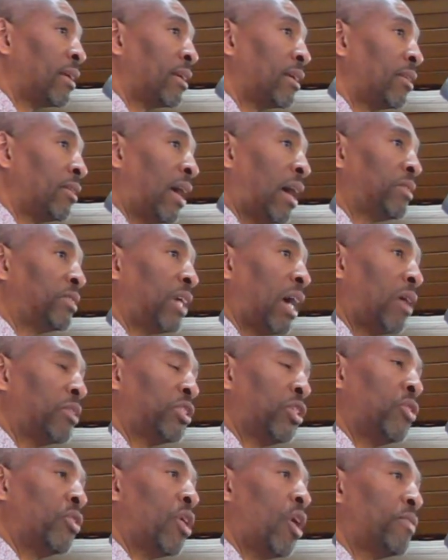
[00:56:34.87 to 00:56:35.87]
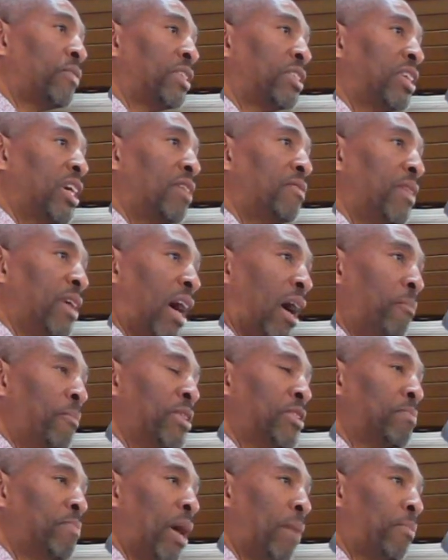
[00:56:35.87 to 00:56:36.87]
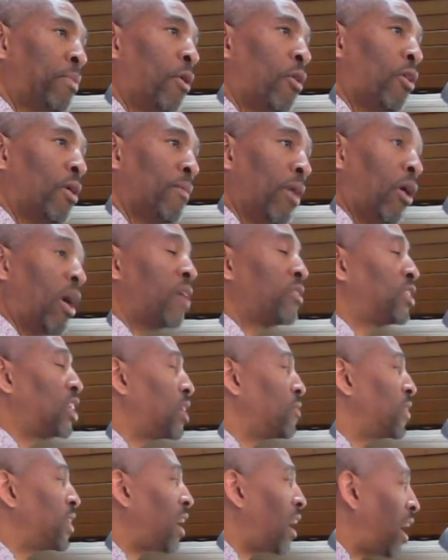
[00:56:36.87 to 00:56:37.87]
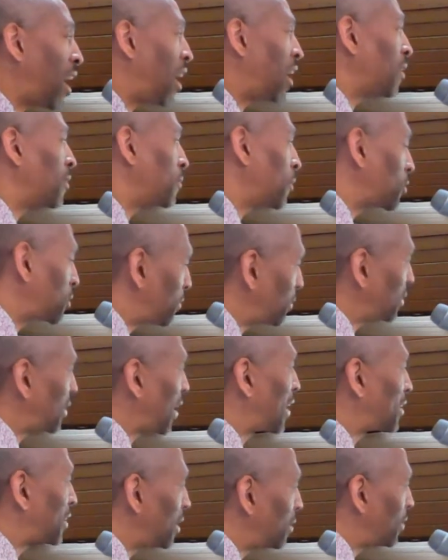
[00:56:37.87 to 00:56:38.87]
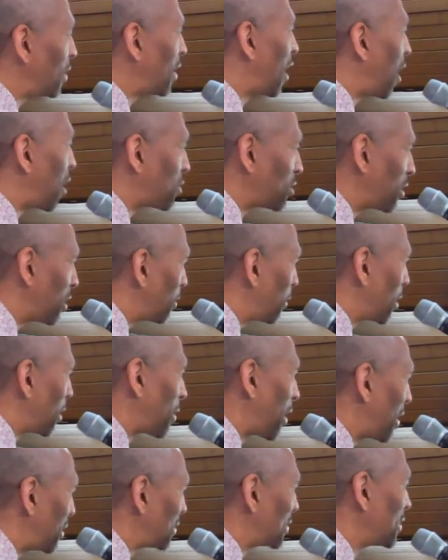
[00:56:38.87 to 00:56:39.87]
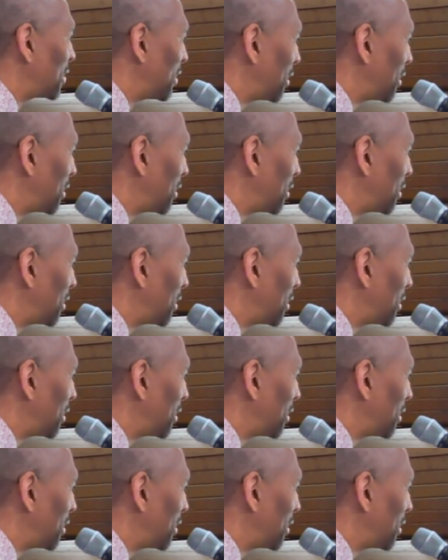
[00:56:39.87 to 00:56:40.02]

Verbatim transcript: You know, I'll, I'll turn off the TV. I'll miss my program. I'll DVR. Most of us got DVRs anyway, right?